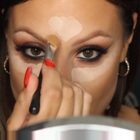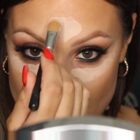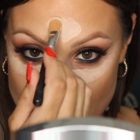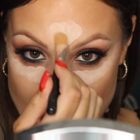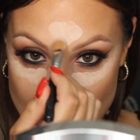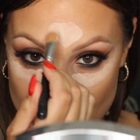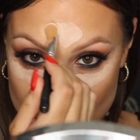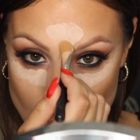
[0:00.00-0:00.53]

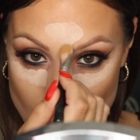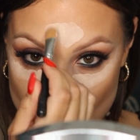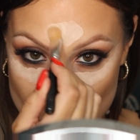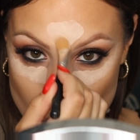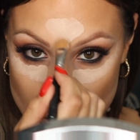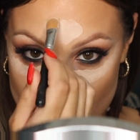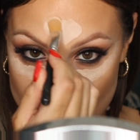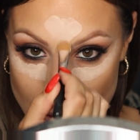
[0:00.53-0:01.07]
have got
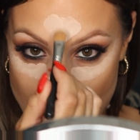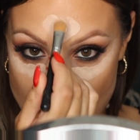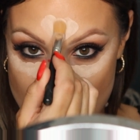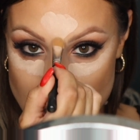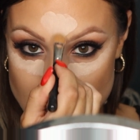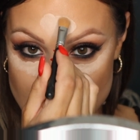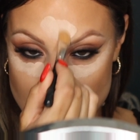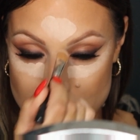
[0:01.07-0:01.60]
all of
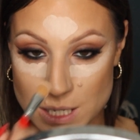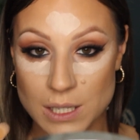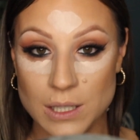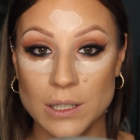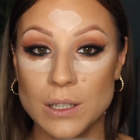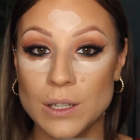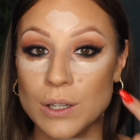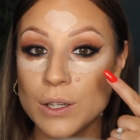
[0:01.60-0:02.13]
that
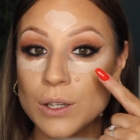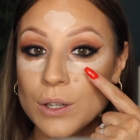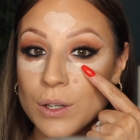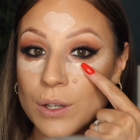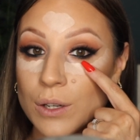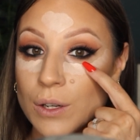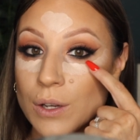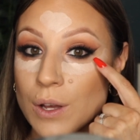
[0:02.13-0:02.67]

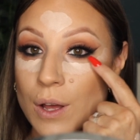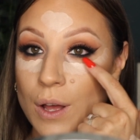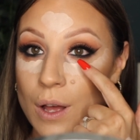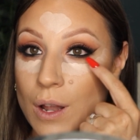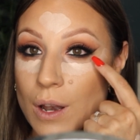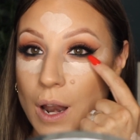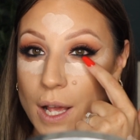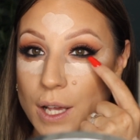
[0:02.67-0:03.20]

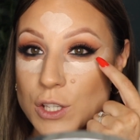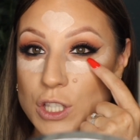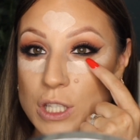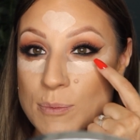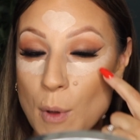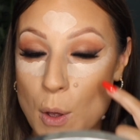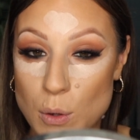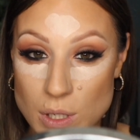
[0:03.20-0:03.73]
like
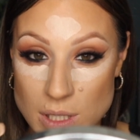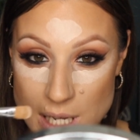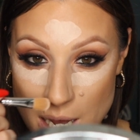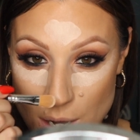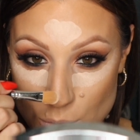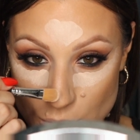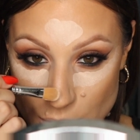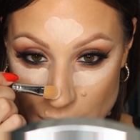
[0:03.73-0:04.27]
smoked
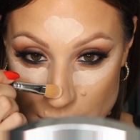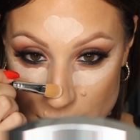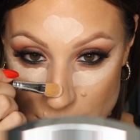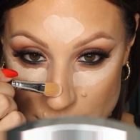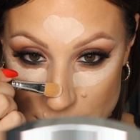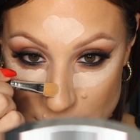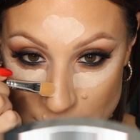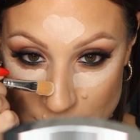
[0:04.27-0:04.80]

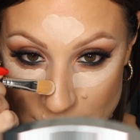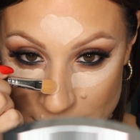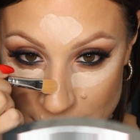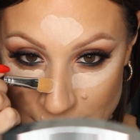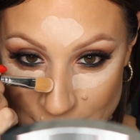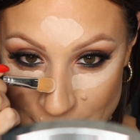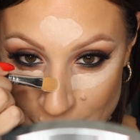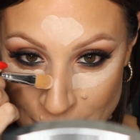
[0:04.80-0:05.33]
outness
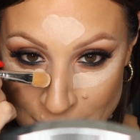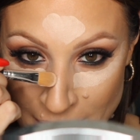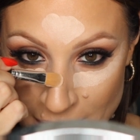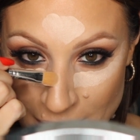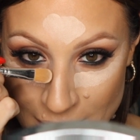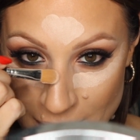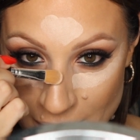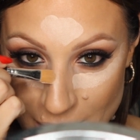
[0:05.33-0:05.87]

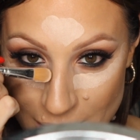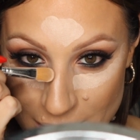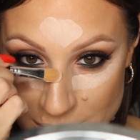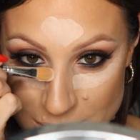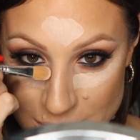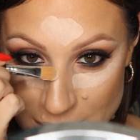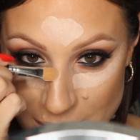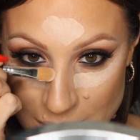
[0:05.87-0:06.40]

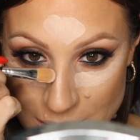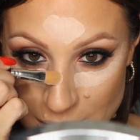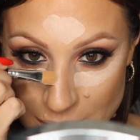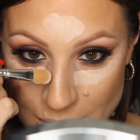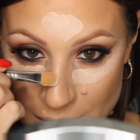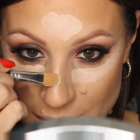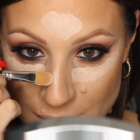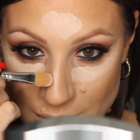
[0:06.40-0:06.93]
underneath the
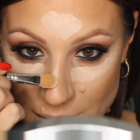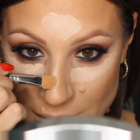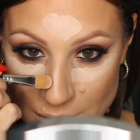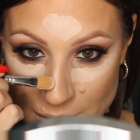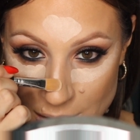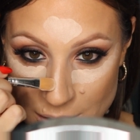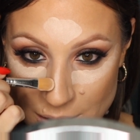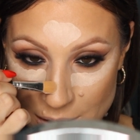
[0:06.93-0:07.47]
eye.
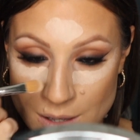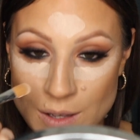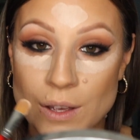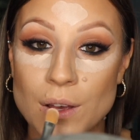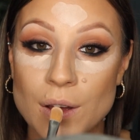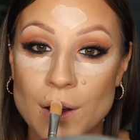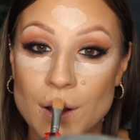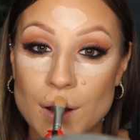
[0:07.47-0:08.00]

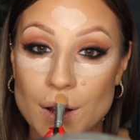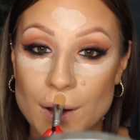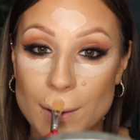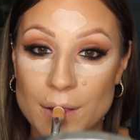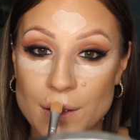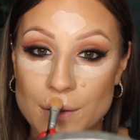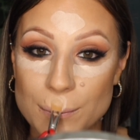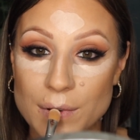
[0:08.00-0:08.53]

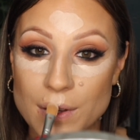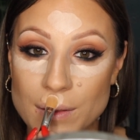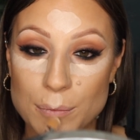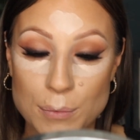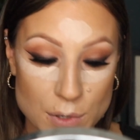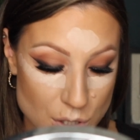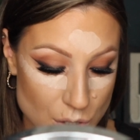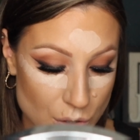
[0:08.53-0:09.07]
And then down the
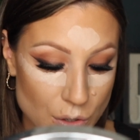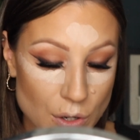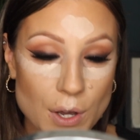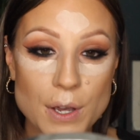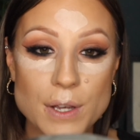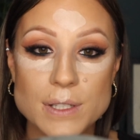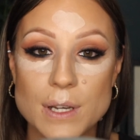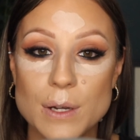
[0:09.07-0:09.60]
bridge of the
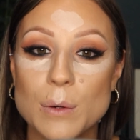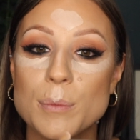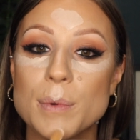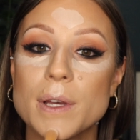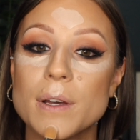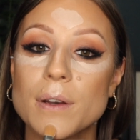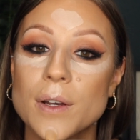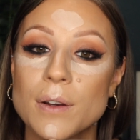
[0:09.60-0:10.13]
nose a little
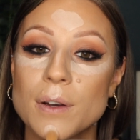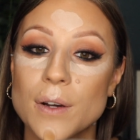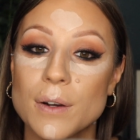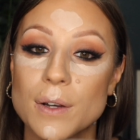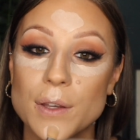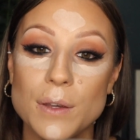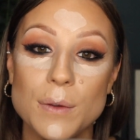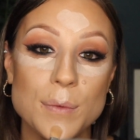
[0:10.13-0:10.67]
bit.
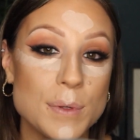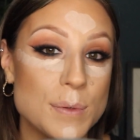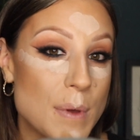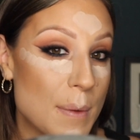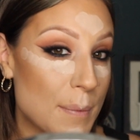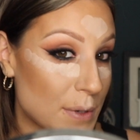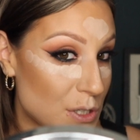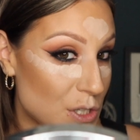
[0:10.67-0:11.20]
I'll keep this
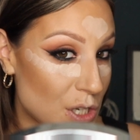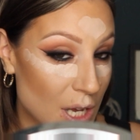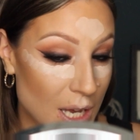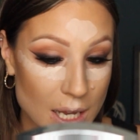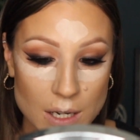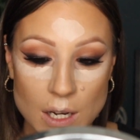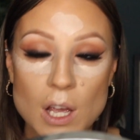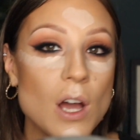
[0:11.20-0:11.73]
around my
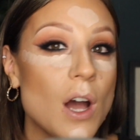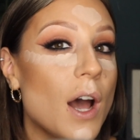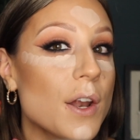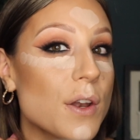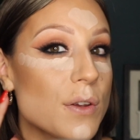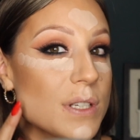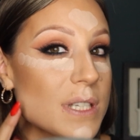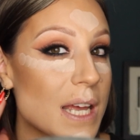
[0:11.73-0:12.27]
chin. I
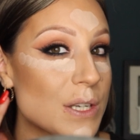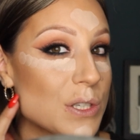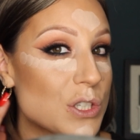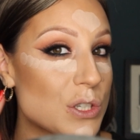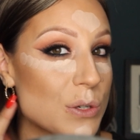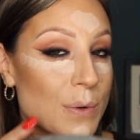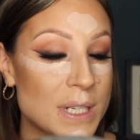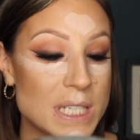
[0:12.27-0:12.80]
don't tend to
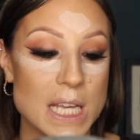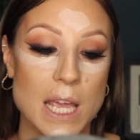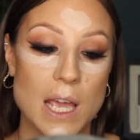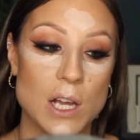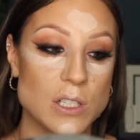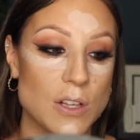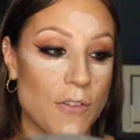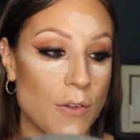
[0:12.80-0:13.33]
do under here
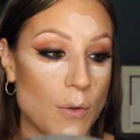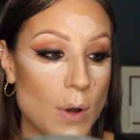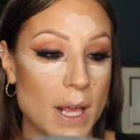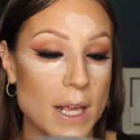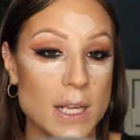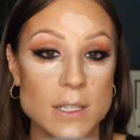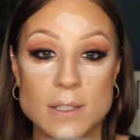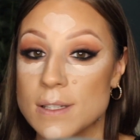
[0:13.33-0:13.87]
because I feel
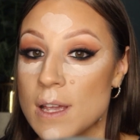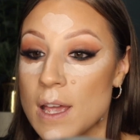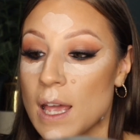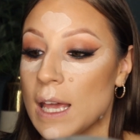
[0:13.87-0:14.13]
like it's